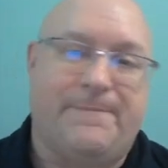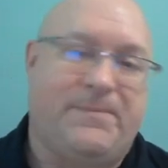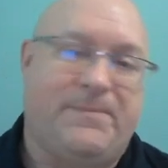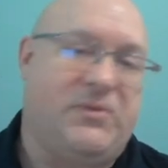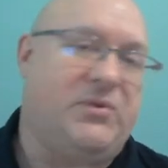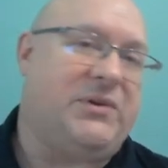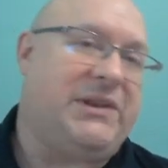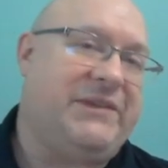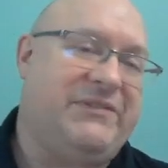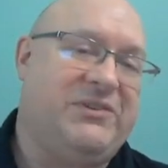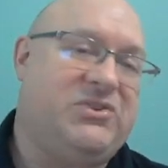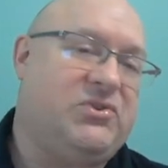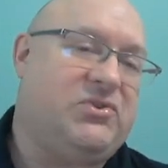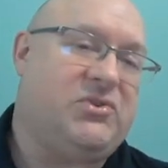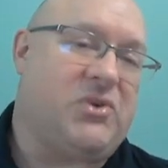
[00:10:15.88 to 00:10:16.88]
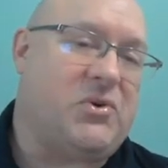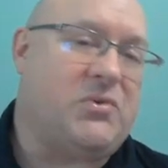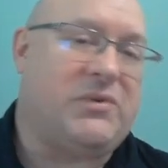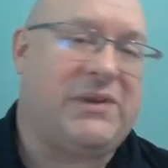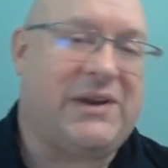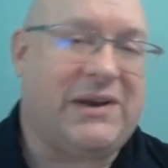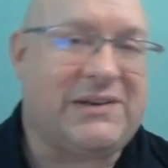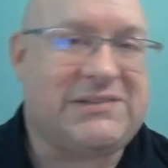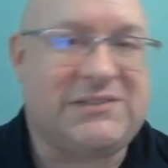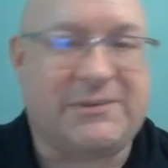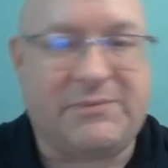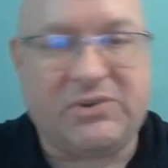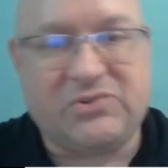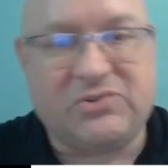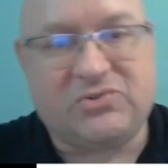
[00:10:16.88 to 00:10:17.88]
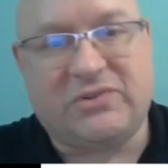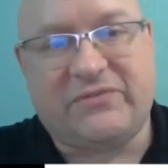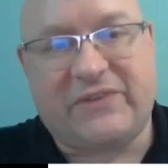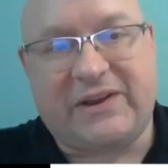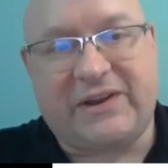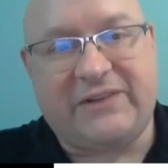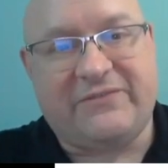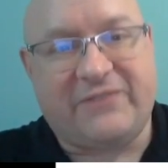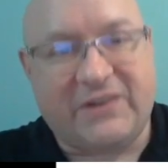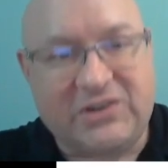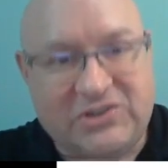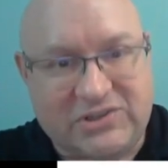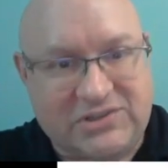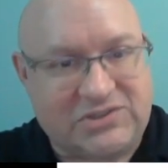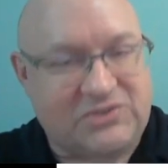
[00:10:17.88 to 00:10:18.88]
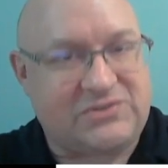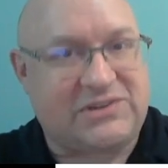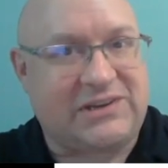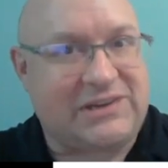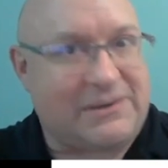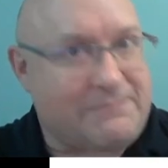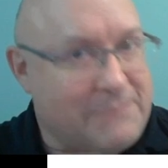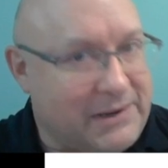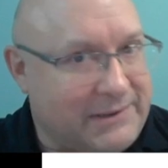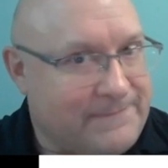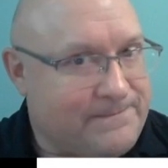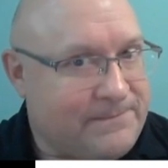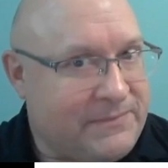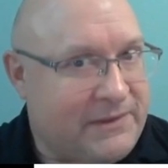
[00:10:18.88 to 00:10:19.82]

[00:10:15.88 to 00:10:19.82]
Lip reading: you can even do your own custom user-defined functions using Numba